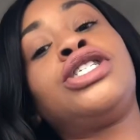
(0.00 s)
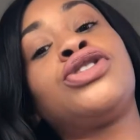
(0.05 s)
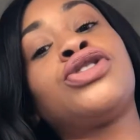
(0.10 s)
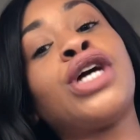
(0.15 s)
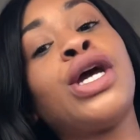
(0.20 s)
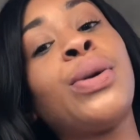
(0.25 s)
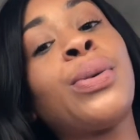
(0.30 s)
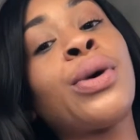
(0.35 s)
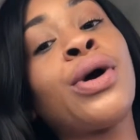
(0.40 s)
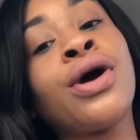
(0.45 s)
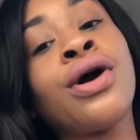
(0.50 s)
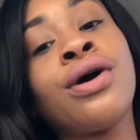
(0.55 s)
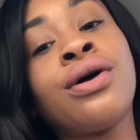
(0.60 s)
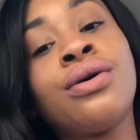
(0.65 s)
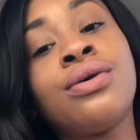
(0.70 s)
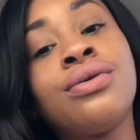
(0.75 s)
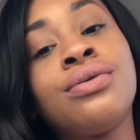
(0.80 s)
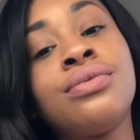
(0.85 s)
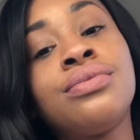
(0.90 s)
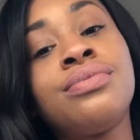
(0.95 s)
straight
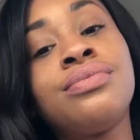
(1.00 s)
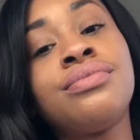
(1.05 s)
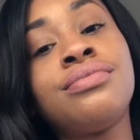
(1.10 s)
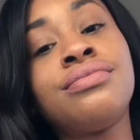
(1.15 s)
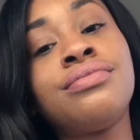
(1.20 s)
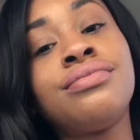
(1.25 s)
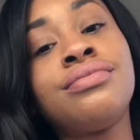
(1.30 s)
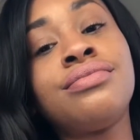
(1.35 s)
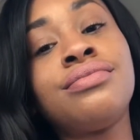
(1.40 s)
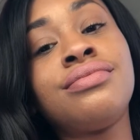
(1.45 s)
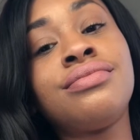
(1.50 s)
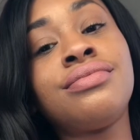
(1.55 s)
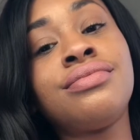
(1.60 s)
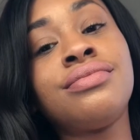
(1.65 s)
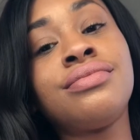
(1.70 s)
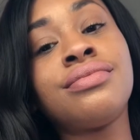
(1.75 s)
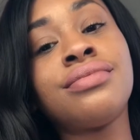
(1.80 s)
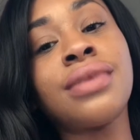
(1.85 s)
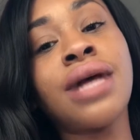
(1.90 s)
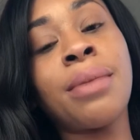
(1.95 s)
world,
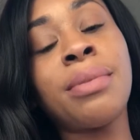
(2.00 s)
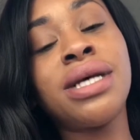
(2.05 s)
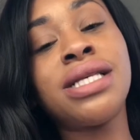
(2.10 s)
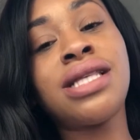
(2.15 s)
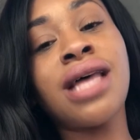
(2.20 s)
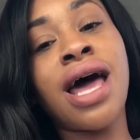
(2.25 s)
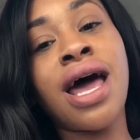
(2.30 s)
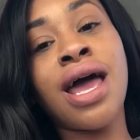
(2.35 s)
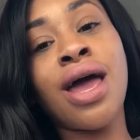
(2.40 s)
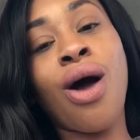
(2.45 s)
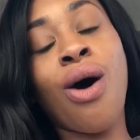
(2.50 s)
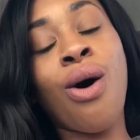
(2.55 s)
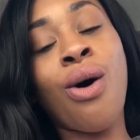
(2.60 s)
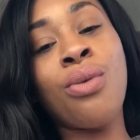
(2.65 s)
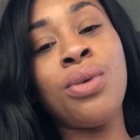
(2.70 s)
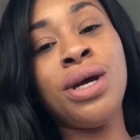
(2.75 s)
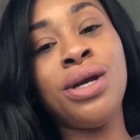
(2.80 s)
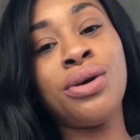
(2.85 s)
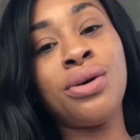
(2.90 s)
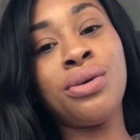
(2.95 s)
I'm going to say all
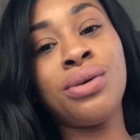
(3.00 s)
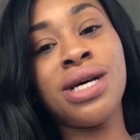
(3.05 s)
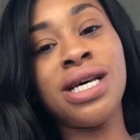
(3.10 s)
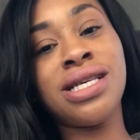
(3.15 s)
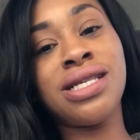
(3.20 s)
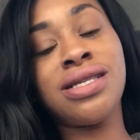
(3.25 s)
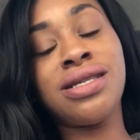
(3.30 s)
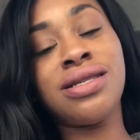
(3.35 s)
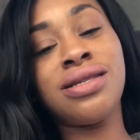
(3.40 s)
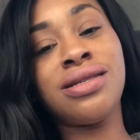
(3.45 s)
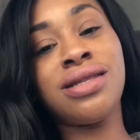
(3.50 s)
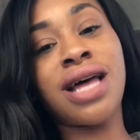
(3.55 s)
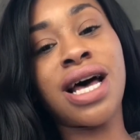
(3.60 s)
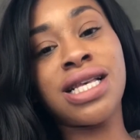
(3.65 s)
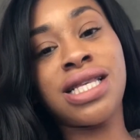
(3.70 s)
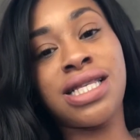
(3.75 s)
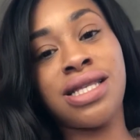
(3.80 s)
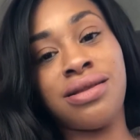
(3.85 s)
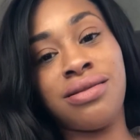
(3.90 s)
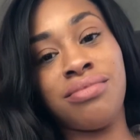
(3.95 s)
we know is
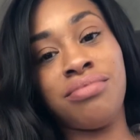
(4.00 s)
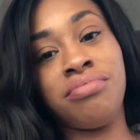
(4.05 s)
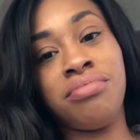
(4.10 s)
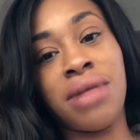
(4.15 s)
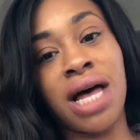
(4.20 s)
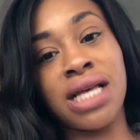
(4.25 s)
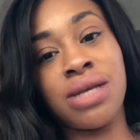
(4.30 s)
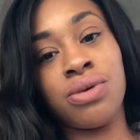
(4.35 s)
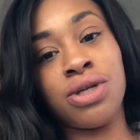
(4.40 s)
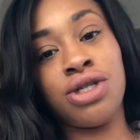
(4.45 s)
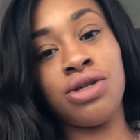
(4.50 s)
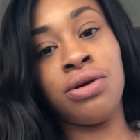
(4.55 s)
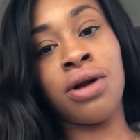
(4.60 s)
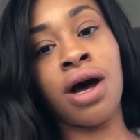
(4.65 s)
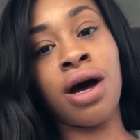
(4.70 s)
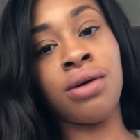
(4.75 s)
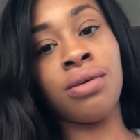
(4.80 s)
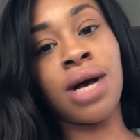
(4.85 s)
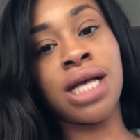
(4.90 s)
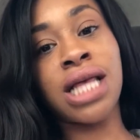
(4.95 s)
that's what you
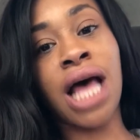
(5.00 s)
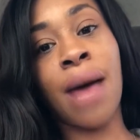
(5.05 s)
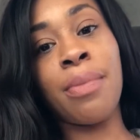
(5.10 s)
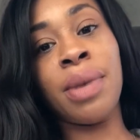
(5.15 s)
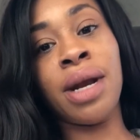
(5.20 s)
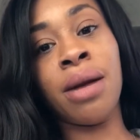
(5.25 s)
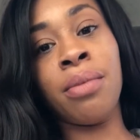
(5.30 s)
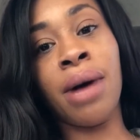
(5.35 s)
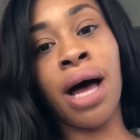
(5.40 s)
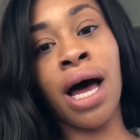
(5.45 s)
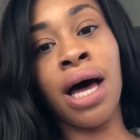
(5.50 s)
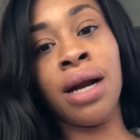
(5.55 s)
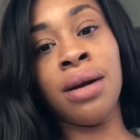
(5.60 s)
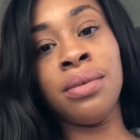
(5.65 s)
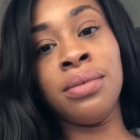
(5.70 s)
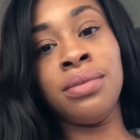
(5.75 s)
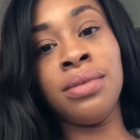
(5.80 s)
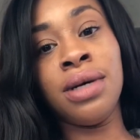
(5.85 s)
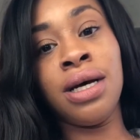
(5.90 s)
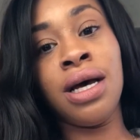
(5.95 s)
know, a top and a
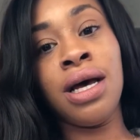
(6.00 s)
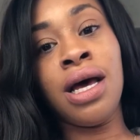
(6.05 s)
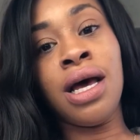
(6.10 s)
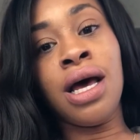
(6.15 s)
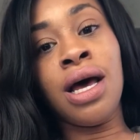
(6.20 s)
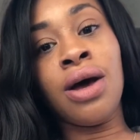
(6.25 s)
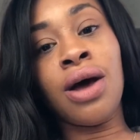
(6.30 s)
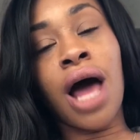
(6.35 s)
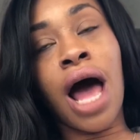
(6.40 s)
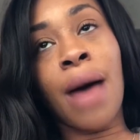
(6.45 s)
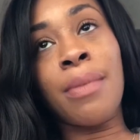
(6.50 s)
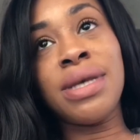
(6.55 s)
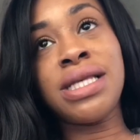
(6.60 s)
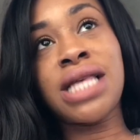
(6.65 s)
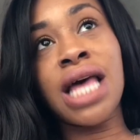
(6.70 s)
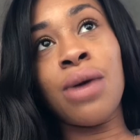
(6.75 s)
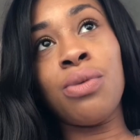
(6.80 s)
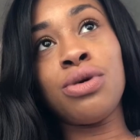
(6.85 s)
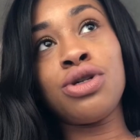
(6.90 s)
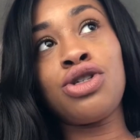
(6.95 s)
bottom. I'm going to
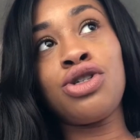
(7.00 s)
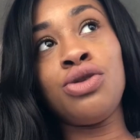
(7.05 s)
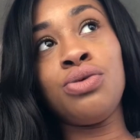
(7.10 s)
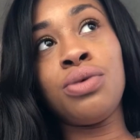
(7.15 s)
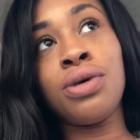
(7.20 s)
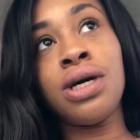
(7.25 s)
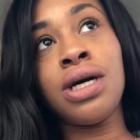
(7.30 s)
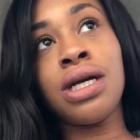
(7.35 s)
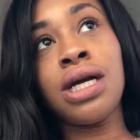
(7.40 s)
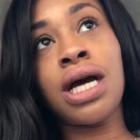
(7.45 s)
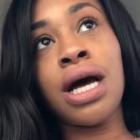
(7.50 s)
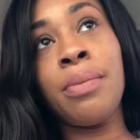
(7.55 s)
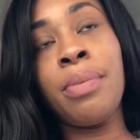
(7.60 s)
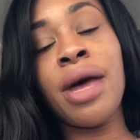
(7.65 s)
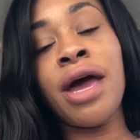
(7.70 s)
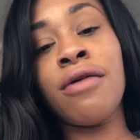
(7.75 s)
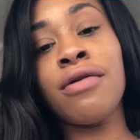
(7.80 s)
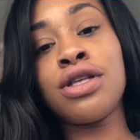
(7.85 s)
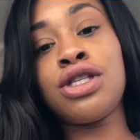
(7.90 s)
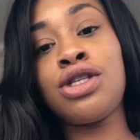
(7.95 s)
say what you would
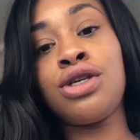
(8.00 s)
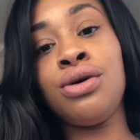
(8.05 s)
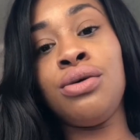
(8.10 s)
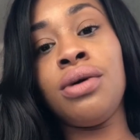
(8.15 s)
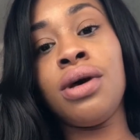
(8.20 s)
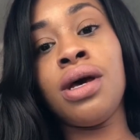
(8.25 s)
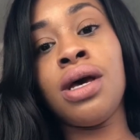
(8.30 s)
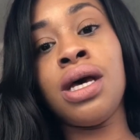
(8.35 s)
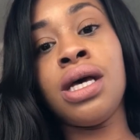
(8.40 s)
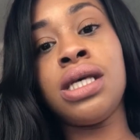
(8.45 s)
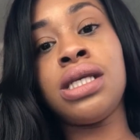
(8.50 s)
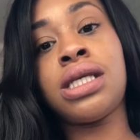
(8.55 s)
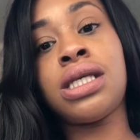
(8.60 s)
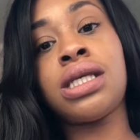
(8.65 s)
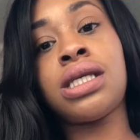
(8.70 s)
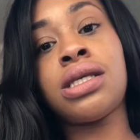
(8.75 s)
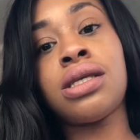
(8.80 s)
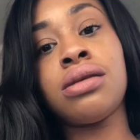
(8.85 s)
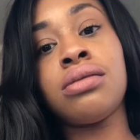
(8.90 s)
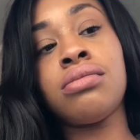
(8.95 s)
compare it to is
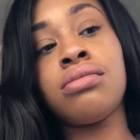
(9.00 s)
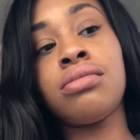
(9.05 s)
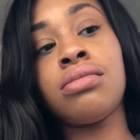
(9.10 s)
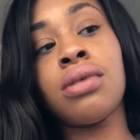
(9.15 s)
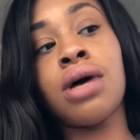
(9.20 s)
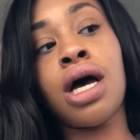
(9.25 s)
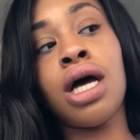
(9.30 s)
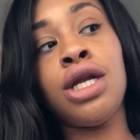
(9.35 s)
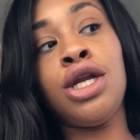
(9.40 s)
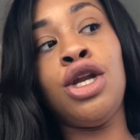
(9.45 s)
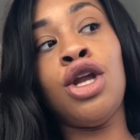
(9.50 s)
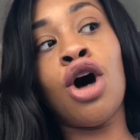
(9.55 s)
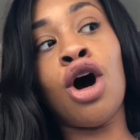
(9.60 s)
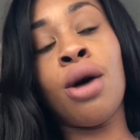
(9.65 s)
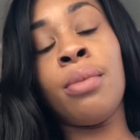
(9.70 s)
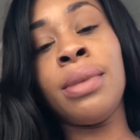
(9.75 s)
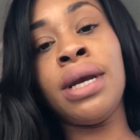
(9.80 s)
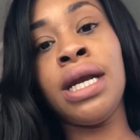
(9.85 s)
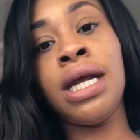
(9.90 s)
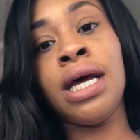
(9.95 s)
a
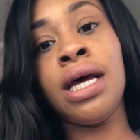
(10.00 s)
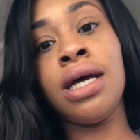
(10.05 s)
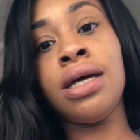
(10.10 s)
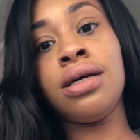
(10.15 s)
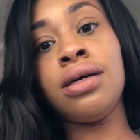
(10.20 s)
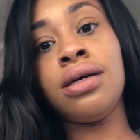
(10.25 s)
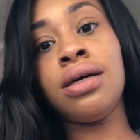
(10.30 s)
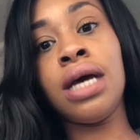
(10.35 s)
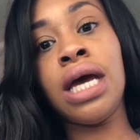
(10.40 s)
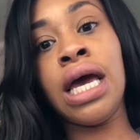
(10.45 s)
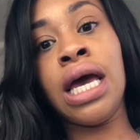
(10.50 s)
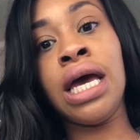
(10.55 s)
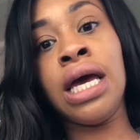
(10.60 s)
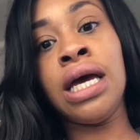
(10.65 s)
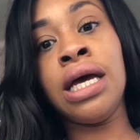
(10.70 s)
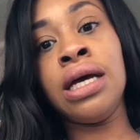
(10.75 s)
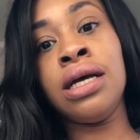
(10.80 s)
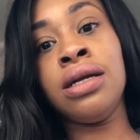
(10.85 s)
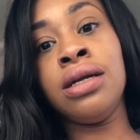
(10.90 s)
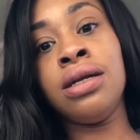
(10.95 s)
dominant
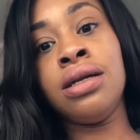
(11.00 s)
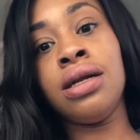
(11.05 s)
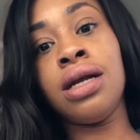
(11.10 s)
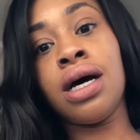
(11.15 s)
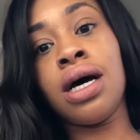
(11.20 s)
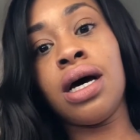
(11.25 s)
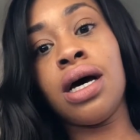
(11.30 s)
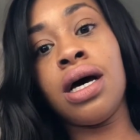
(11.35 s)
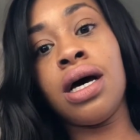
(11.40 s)
and